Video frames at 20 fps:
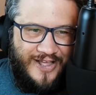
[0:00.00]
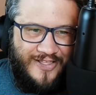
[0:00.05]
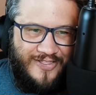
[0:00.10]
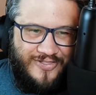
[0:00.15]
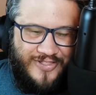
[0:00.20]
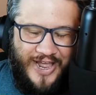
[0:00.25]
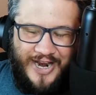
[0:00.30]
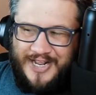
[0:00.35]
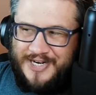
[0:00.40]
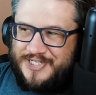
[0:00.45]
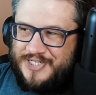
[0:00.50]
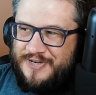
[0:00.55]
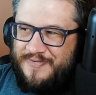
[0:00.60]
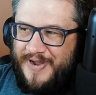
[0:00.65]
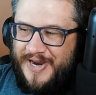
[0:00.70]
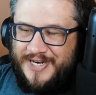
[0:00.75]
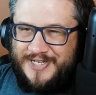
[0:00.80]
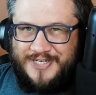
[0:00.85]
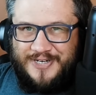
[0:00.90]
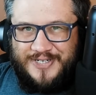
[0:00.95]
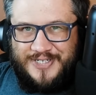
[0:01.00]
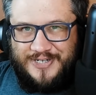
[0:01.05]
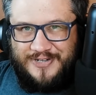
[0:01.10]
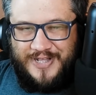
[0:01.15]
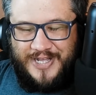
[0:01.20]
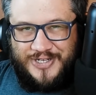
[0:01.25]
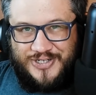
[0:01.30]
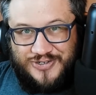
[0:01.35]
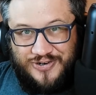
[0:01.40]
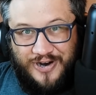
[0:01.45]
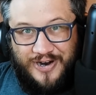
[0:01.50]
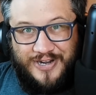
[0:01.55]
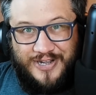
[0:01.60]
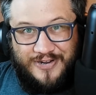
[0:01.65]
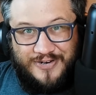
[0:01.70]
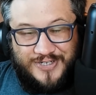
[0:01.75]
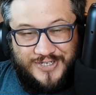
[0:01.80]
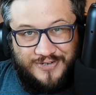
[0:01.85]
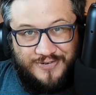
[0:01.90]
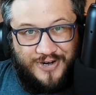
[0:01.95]
then a 2-mana 2/2 that's draw
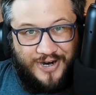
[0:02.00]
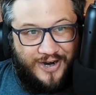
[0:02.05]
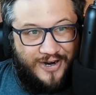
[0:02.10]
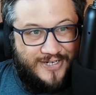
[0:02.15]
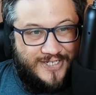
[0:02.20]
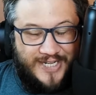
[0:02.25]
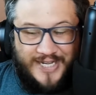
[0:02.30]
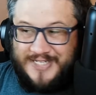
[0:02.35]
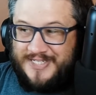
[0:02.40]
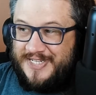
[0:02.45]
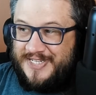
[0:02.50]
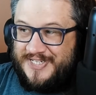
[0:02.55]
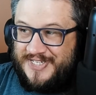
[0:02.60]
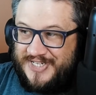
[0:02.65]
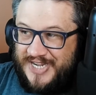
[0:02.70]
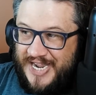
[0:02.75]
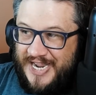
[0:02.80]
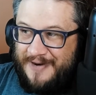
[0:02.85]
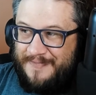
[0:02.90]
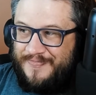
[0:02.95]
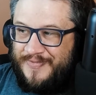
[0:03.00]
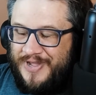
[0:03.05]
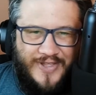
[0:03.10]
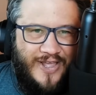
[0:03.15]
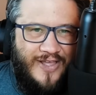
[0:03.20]
you 2 cards is insane.